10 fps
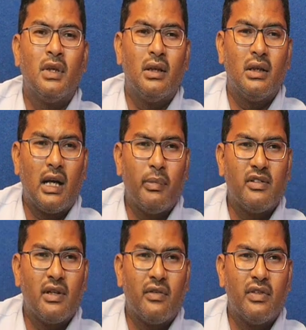
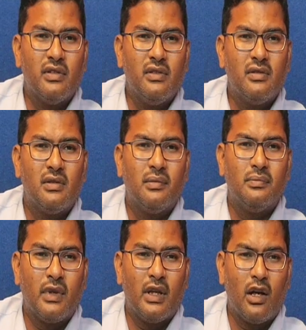database services
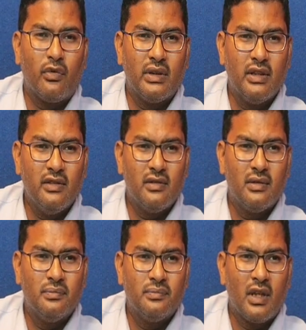along with
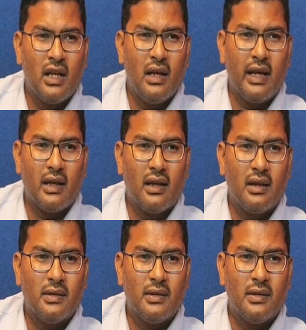this, like